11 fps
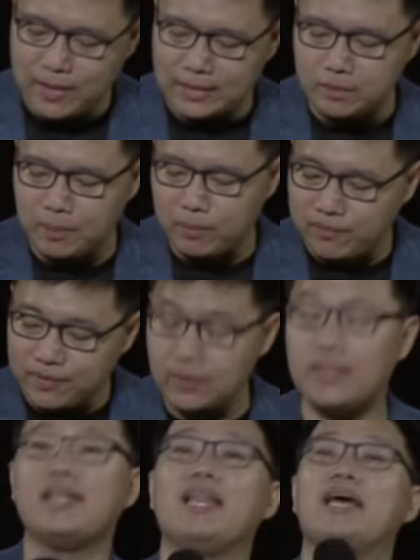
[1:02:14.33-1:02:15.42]
to be revealed
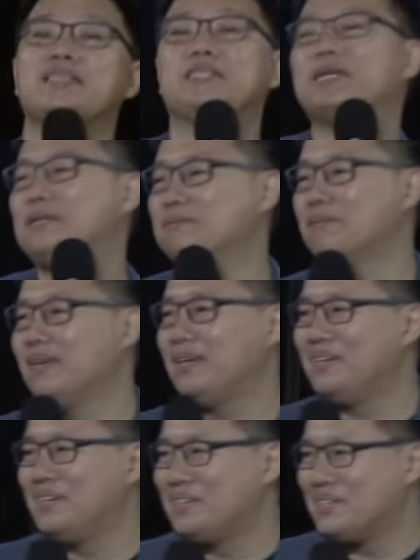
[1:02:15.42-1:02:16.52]
in the last time.
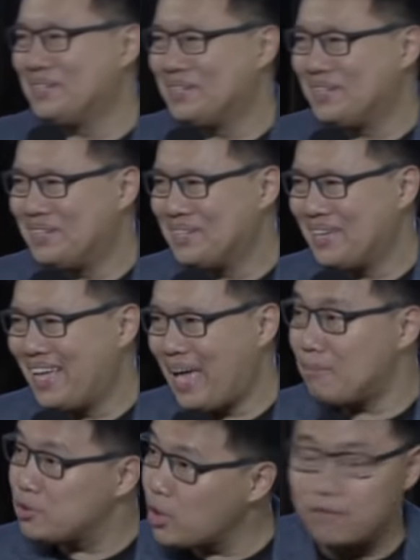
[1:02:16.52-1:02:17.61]

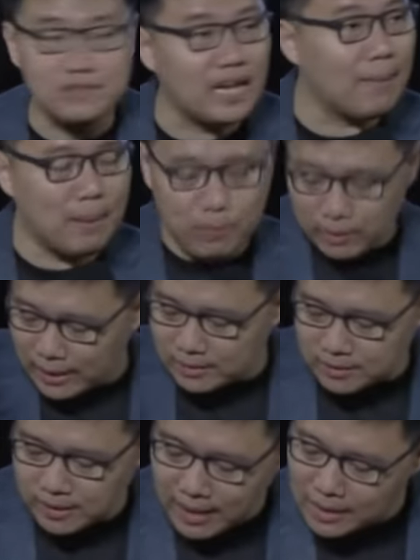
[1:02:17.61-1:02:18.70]
I'm short of time. I want to get
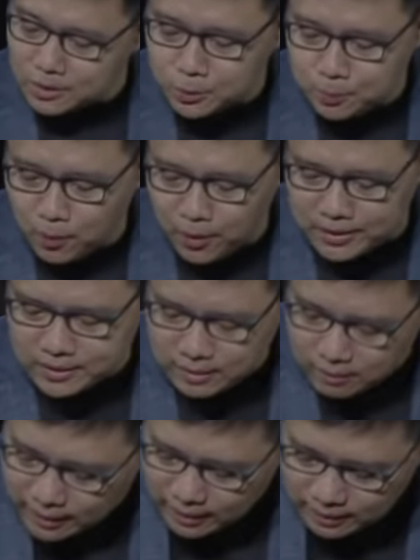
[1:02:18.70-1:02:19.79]
to the last 2 points.
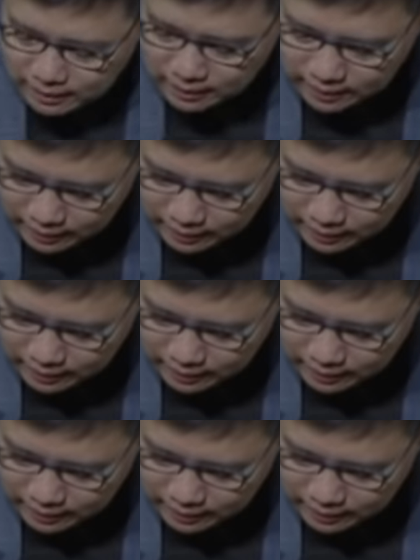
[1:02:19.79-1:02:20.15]
Look at the